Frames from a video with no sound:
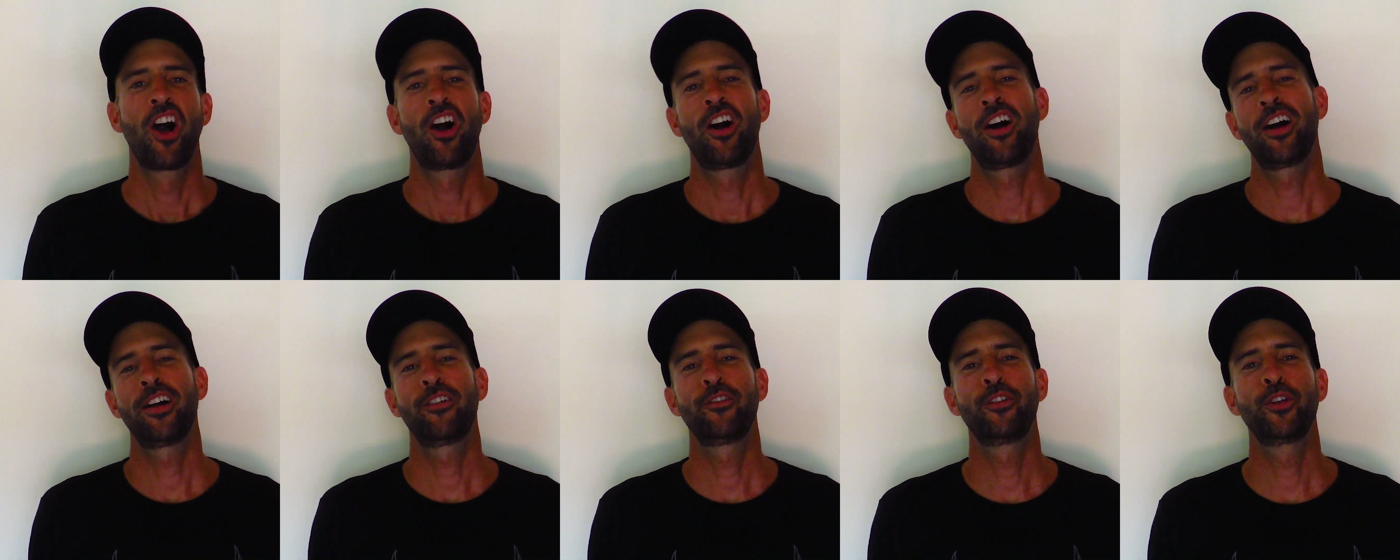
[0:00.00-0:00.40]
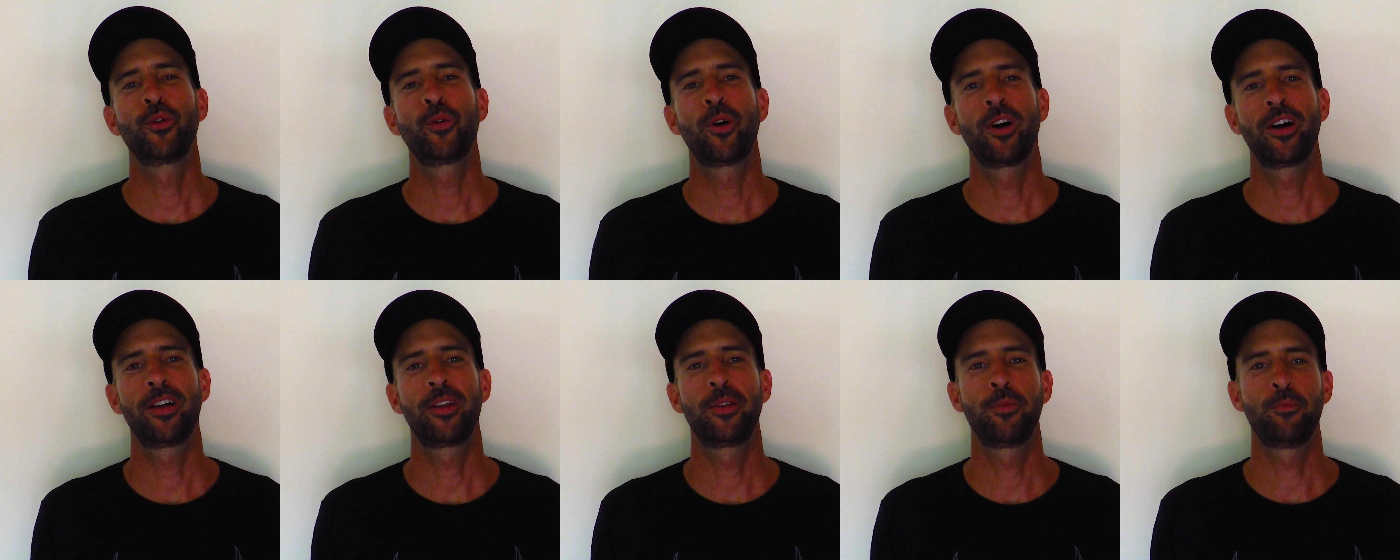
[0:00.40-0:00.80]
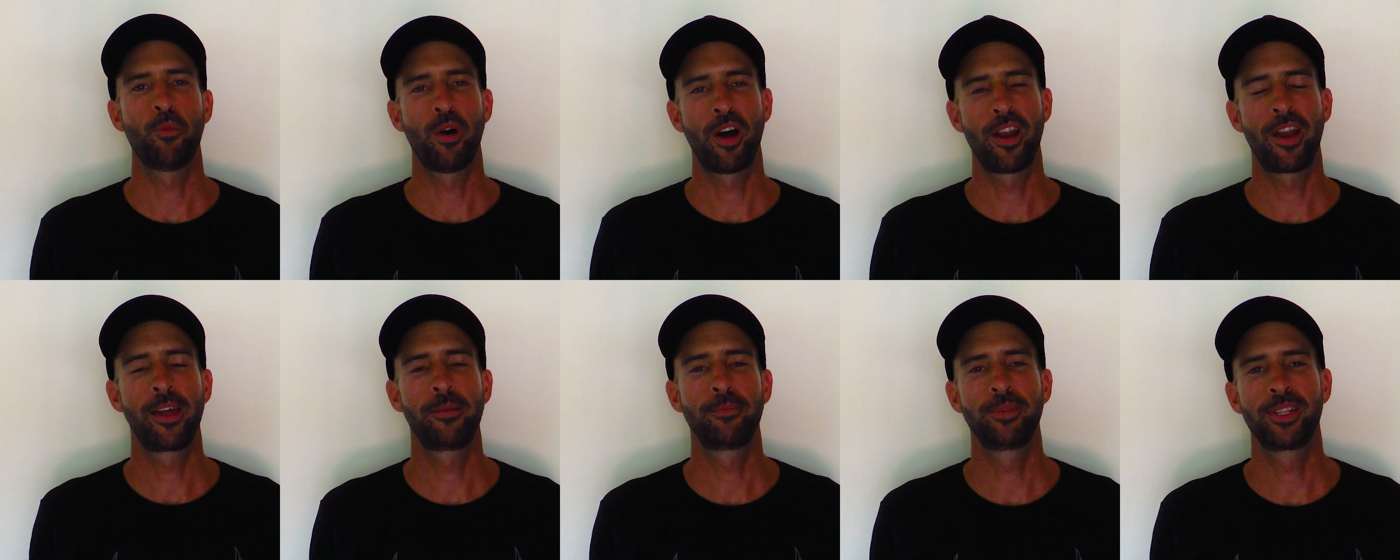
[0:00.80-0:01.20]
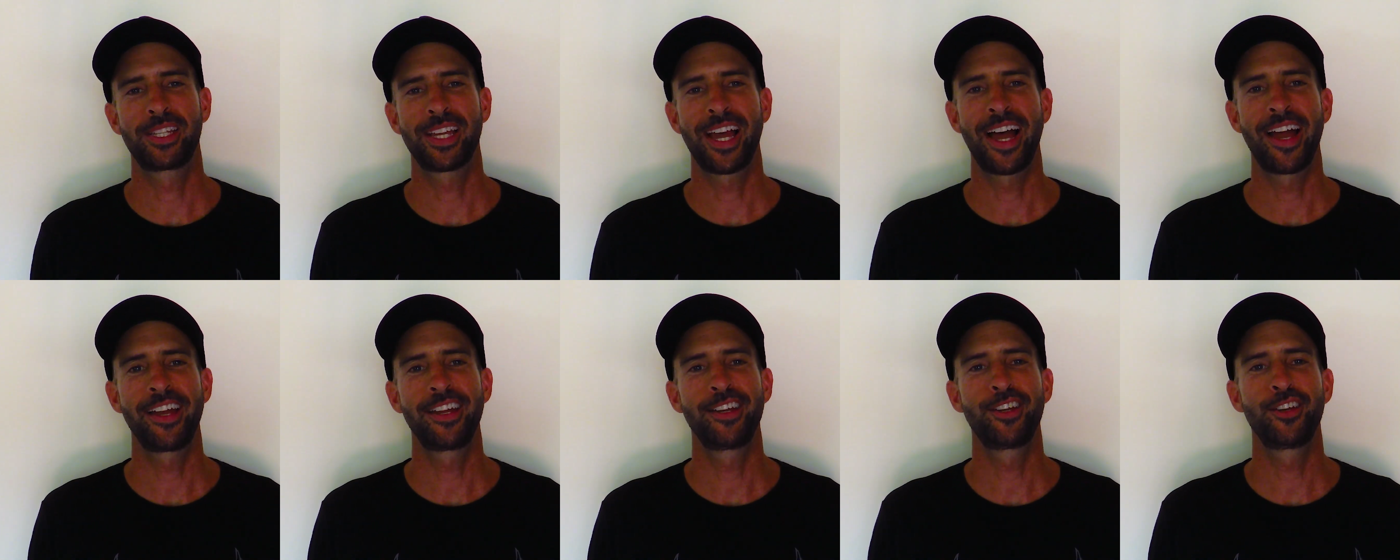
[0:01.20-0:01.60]
Hi everyone, my name is
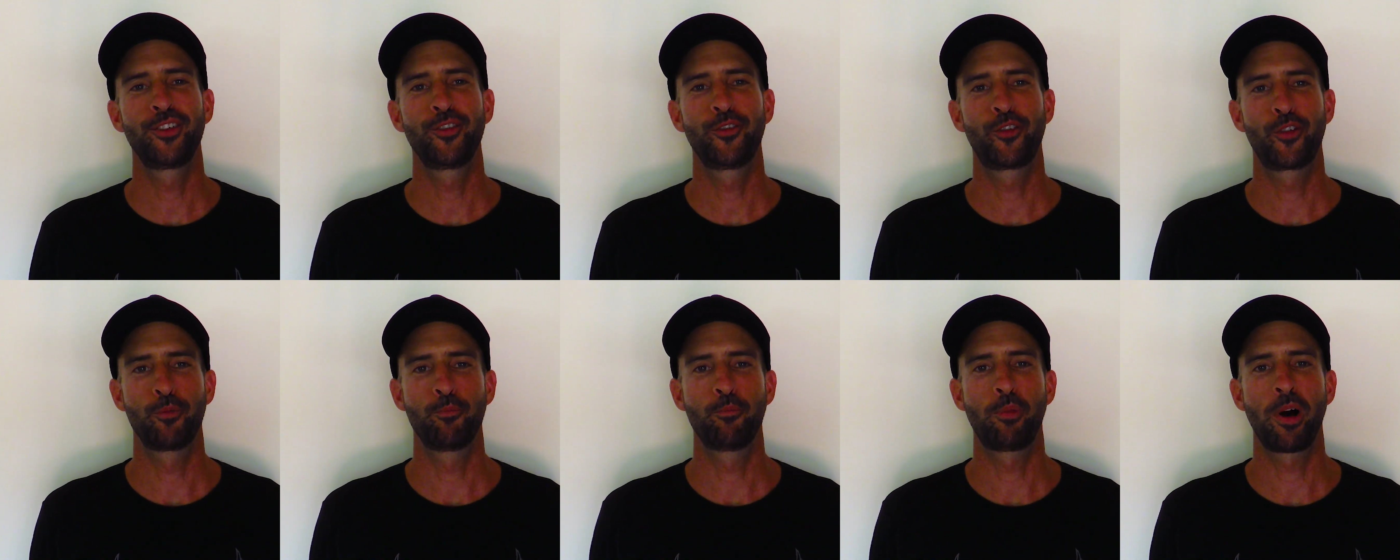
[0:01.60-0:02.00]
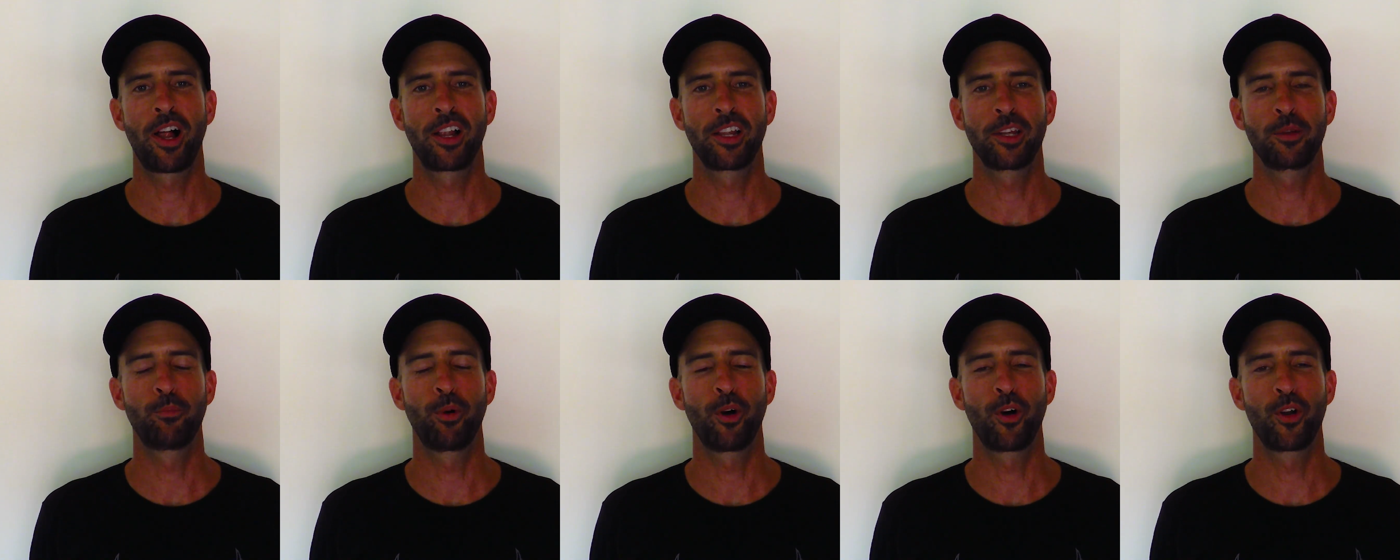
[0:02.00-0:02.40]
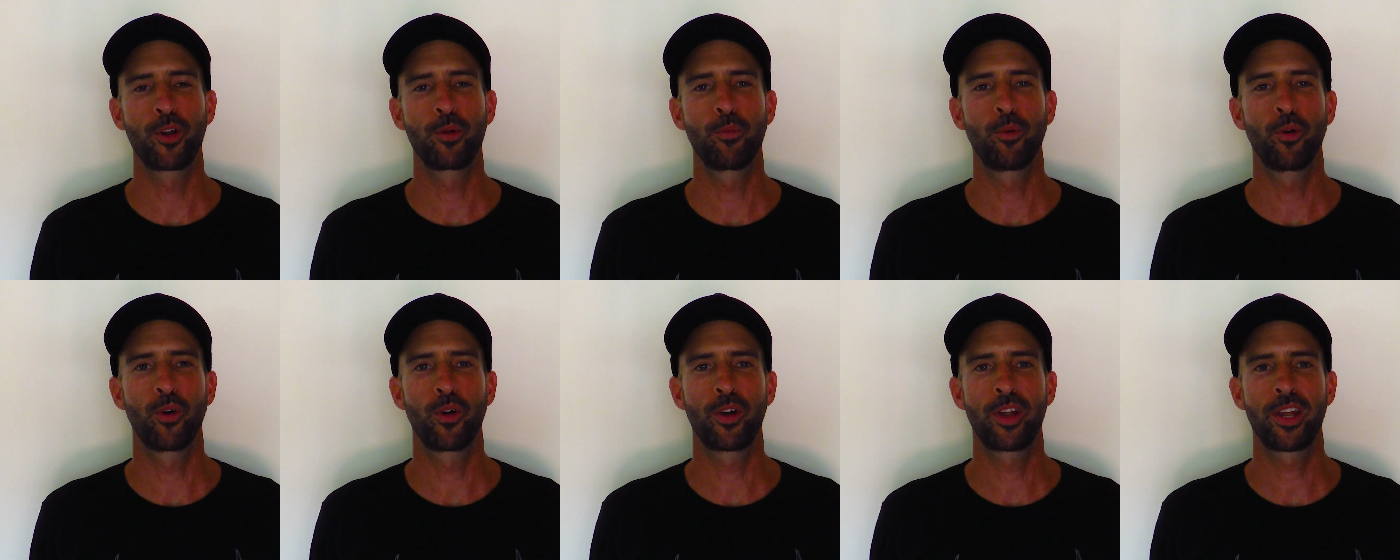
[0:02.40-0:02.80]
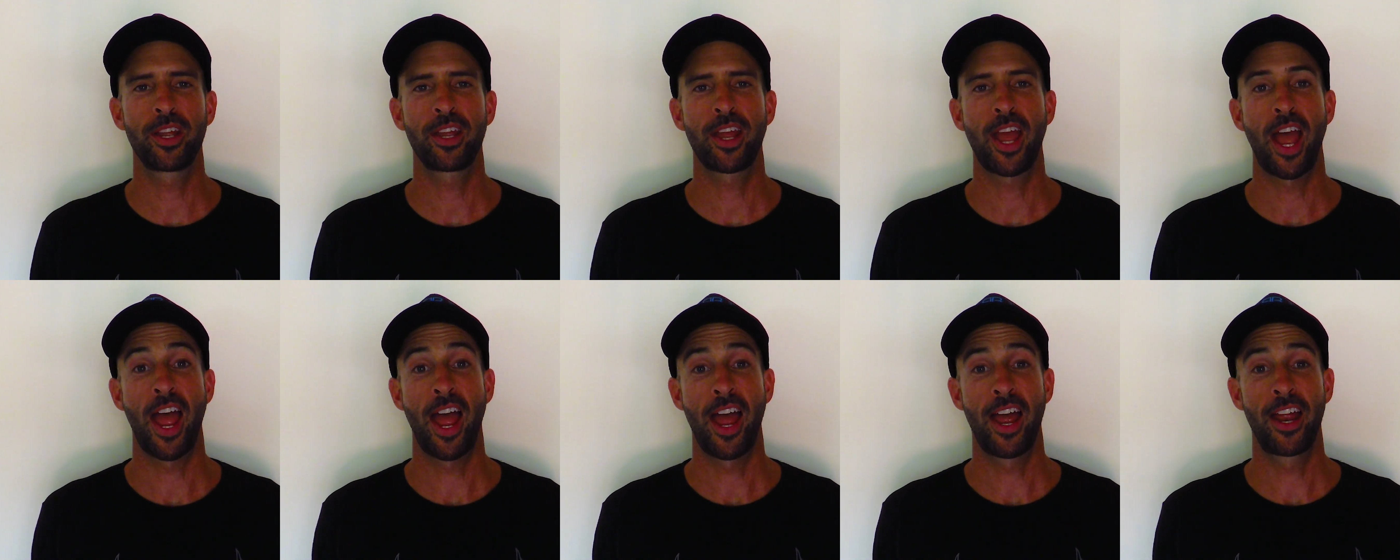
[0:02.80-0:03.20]
Aidan from Bali
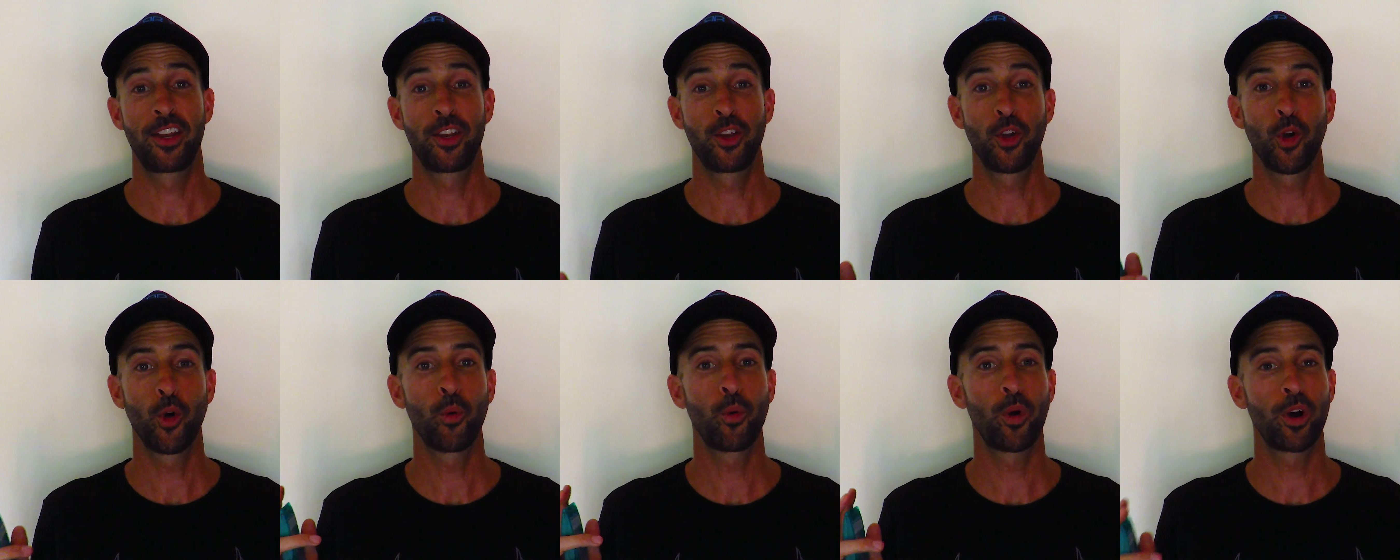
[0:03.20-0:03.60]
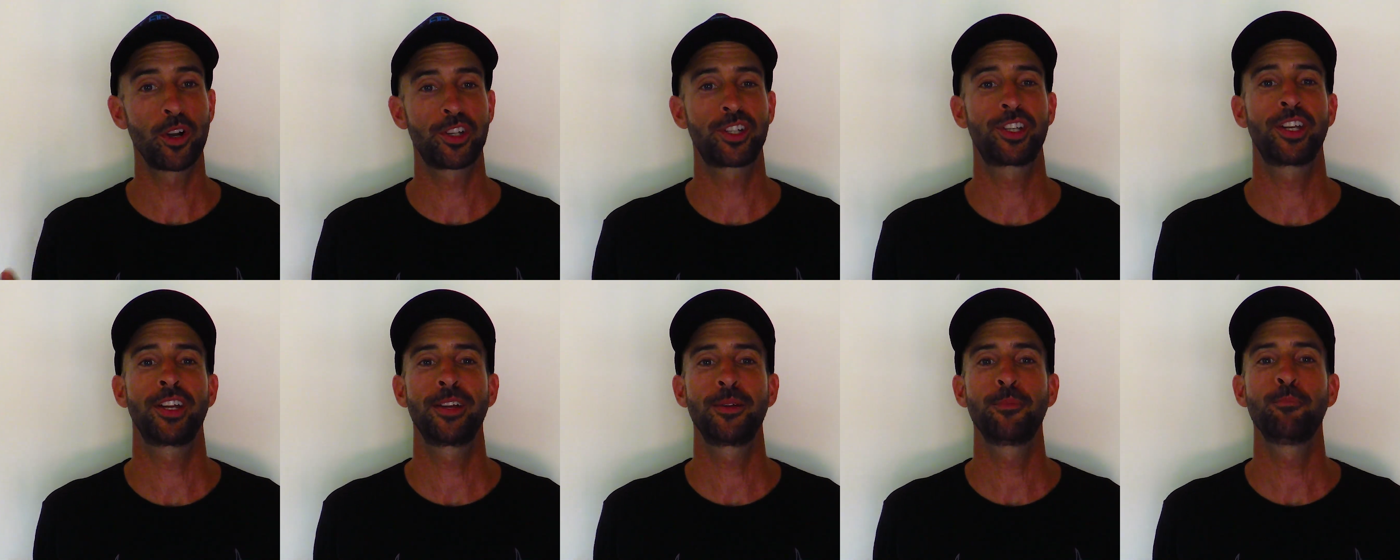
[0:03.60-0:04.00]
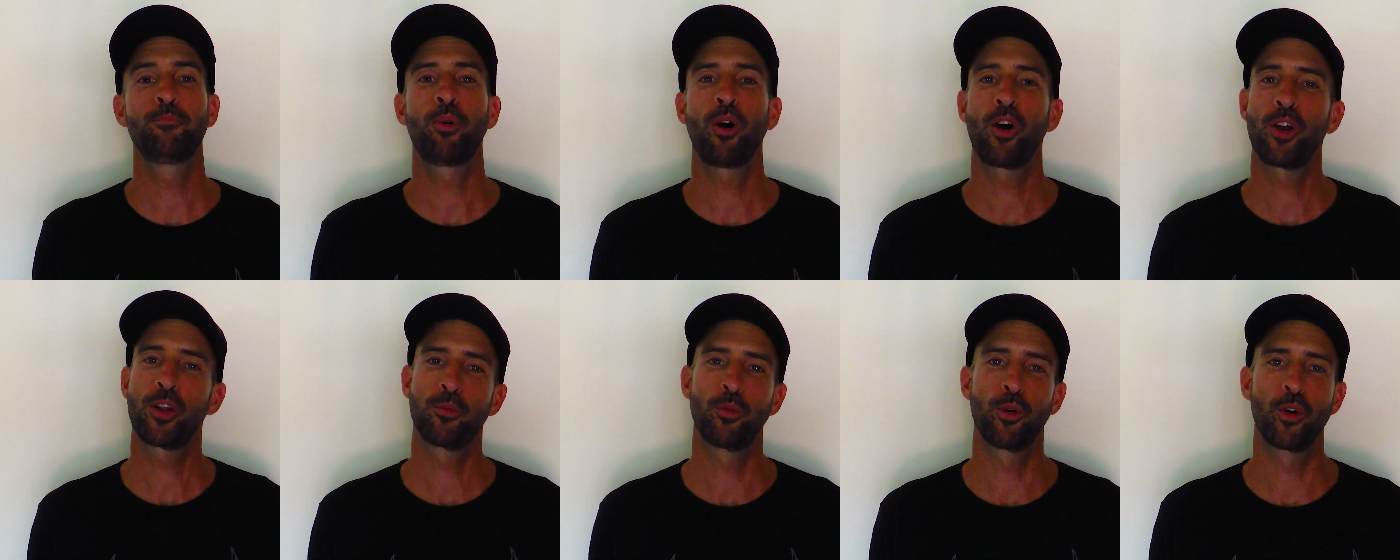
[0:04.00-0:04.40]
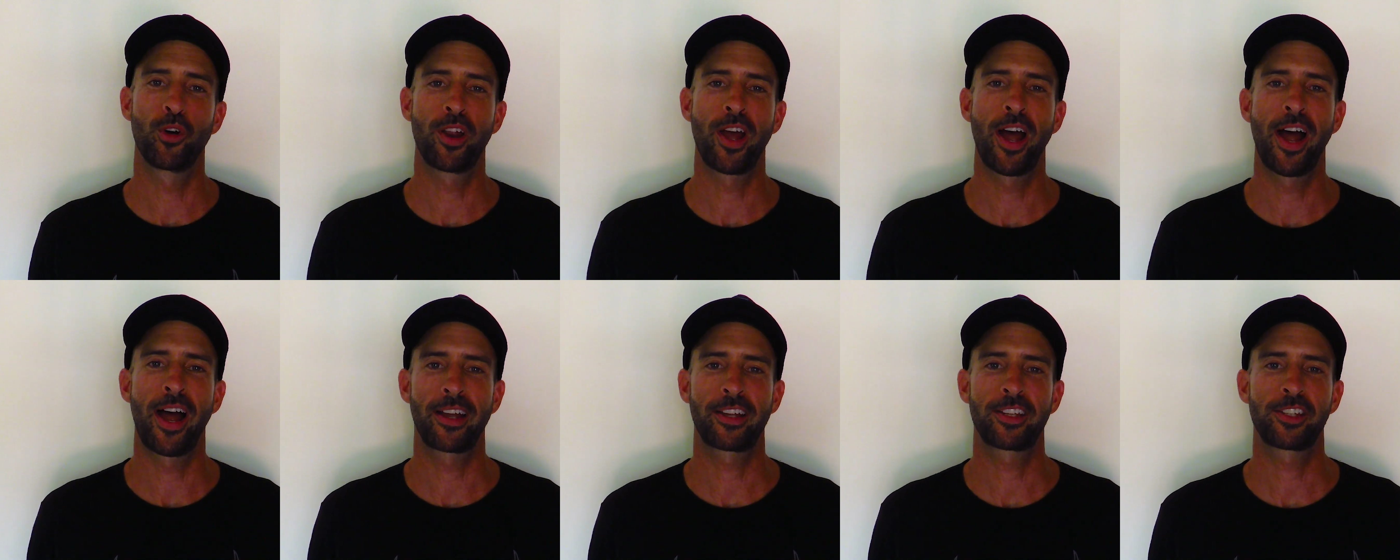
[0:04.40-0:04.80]
Bodyboarding and you're watching
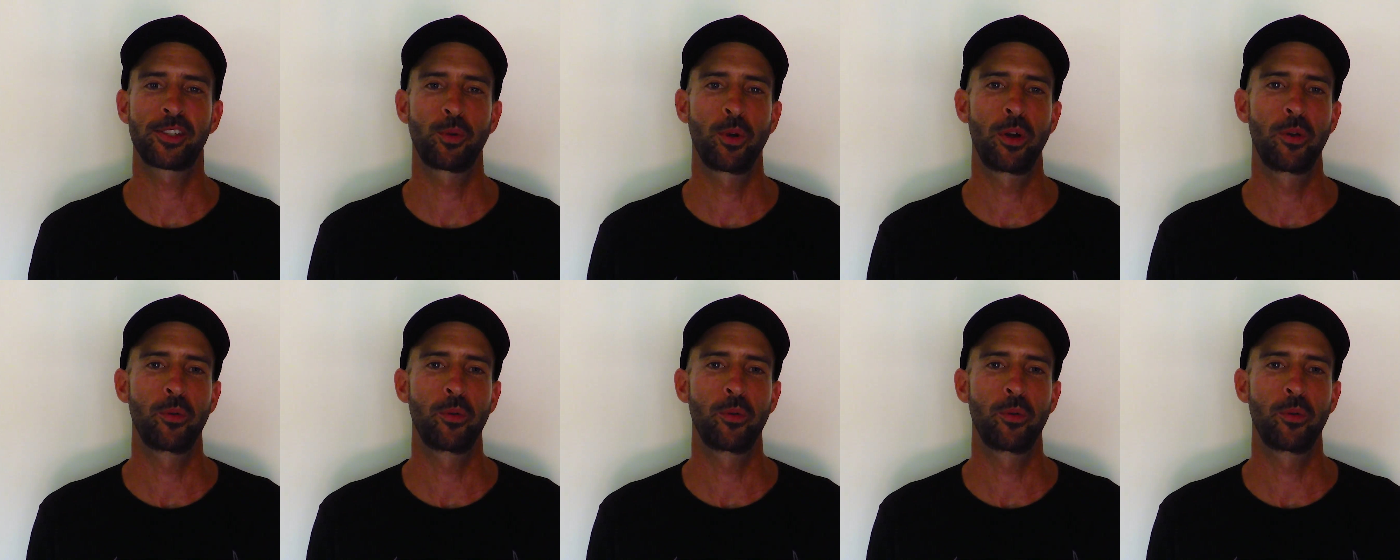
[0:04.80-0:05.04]
Bodyboard Hacks,